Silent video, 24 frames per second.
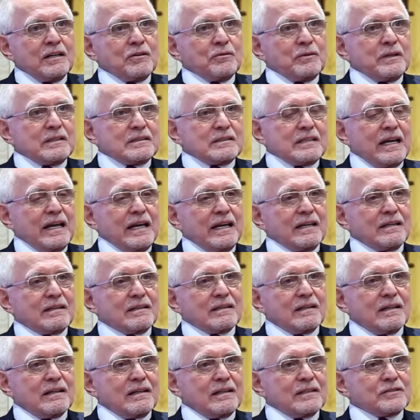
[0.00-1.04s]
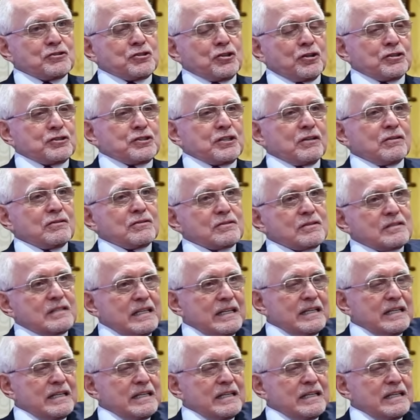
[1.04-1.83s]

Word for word: We take uh, Churchill's